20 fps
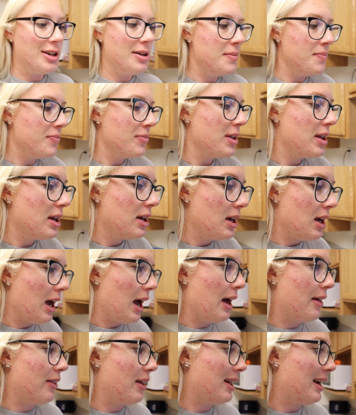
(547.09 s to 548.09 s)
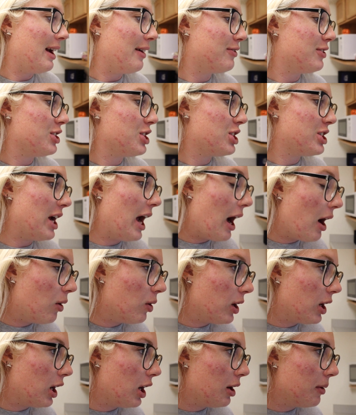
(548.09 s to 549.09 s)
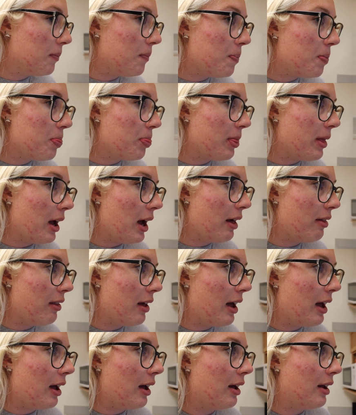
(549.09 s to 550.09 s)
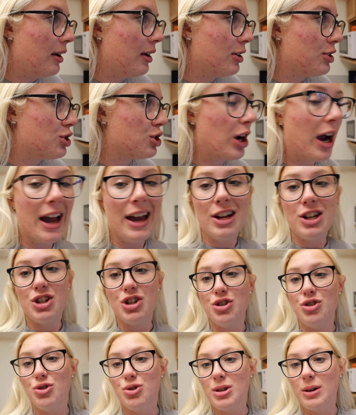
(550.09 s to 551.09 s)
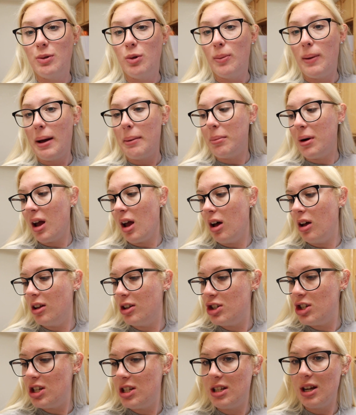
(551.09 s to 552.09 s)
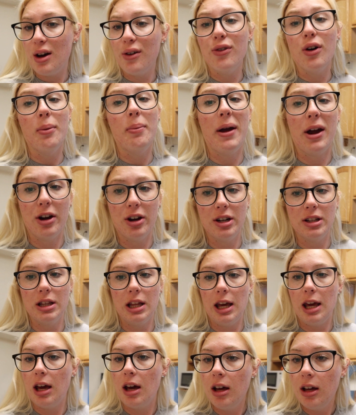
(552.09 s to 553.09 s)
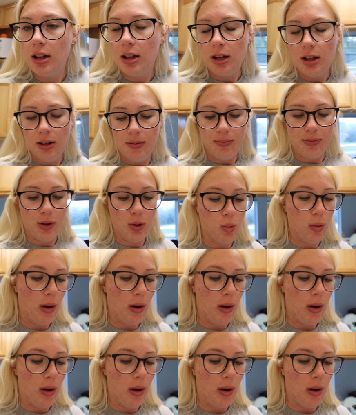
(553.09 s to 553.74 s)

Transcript: And then I have to shower and then try and do some of my biology stuff. Apparently the